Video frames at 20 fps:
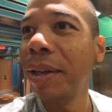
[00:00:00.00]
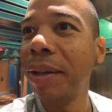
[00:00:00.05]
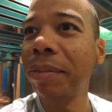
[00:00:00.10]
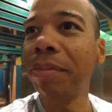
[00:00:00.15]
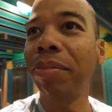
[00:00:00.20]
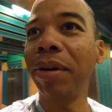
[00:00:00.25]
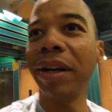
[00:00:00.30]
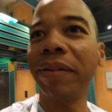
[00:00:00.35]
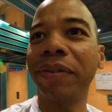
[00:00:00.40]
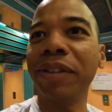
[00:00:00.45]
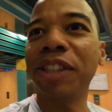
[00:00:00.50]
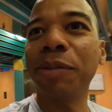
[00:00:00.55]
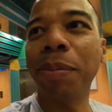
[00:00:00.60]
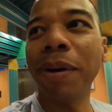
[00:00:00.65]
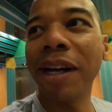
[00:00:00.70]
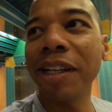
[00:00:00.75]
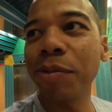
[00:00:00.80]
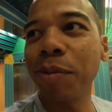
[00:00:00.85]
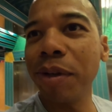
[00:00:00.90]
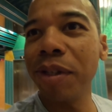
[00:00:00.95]
breakfast
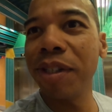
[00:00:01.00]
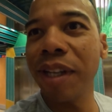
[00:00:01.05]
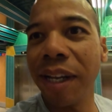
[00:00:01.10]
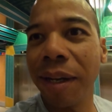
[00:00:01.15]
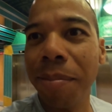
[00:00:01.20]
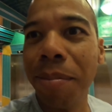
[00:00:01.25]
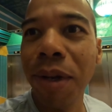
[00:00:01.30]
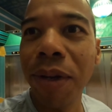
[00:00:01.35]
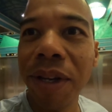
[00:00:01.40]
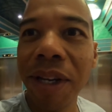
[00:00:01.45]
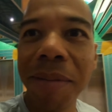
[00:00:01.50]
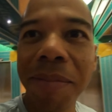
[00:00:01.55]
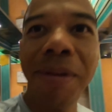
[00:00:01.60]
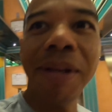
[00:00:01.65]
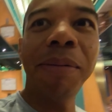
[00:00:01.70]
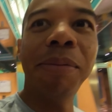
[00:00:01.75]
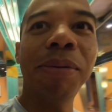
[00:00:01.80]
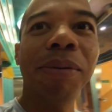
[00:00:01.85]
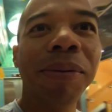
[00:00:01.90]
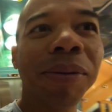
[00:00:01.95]
spots where there's like a million
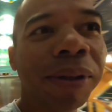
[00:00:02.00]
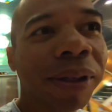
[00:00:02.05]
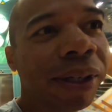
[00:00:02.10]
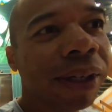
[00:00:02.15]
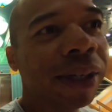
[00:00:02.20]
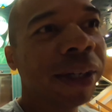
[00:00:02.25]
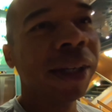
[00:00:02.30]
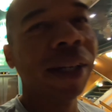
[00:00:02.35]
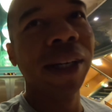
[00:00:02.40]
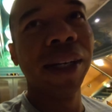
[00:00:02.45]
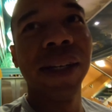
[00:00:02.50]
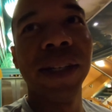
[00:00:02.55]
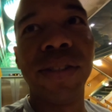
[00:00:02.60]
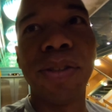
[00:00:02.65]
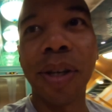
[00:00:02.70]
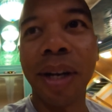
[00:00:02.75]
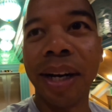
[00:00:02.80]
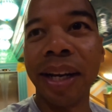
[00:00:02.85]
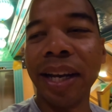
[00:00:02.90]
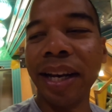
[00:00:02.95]
people
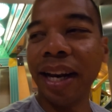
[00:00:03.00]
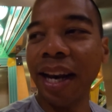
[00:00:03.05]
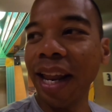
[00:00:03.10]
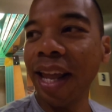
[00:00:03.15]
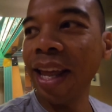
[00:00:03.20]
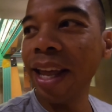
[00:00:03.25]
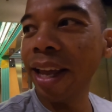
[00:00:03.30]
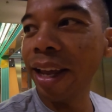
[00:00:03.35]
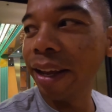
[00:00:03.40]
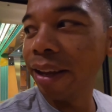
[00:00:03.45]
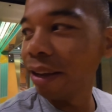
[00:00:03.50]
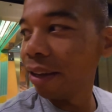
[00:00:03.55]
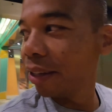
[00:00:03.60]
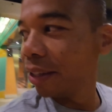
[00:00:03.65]
trying to get an egg.